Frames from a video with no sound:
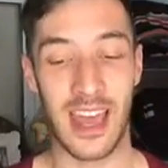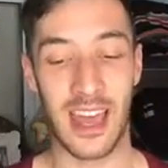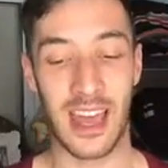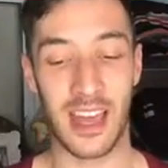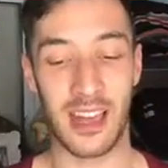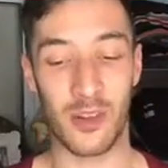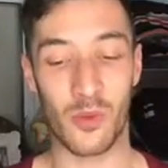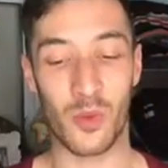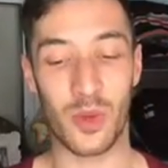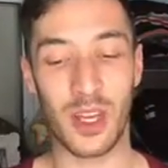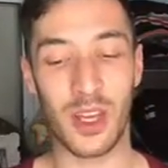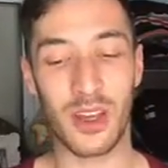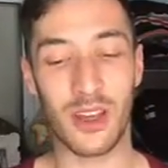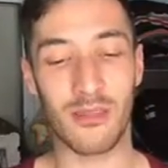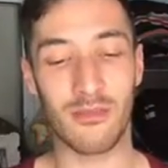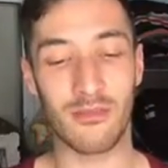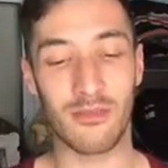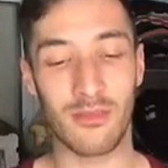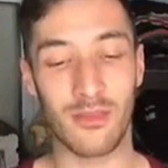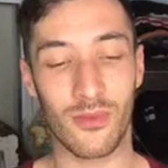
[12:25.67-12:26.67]
And
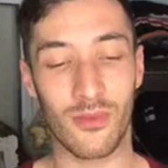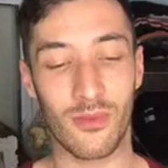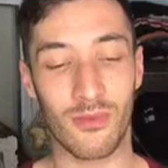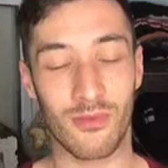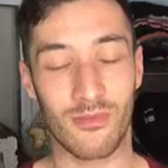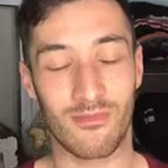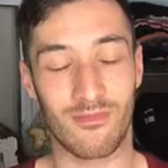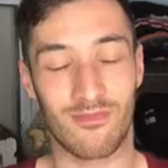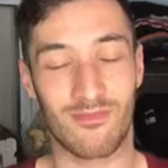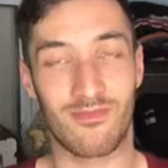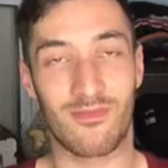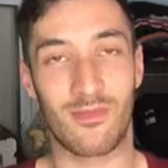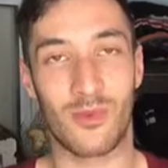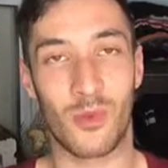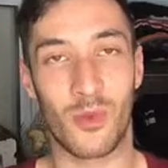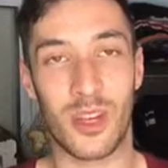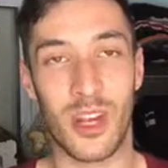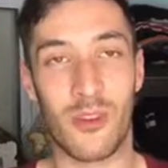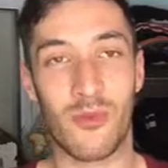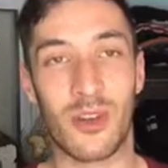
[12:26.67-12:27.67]
we
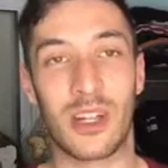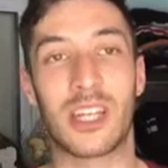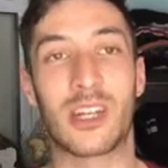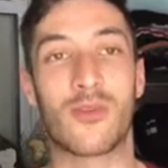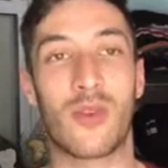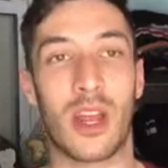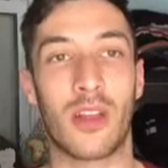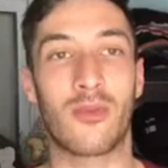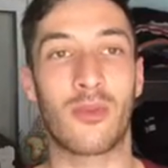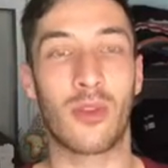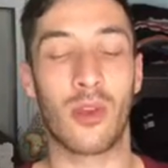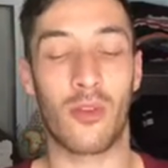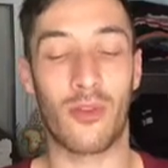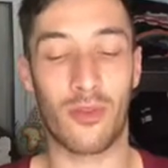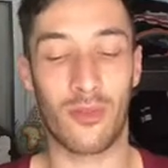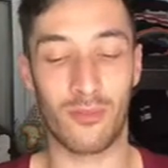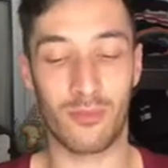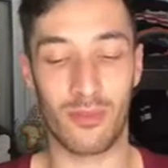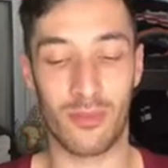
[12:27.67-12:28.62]
we are really grateful of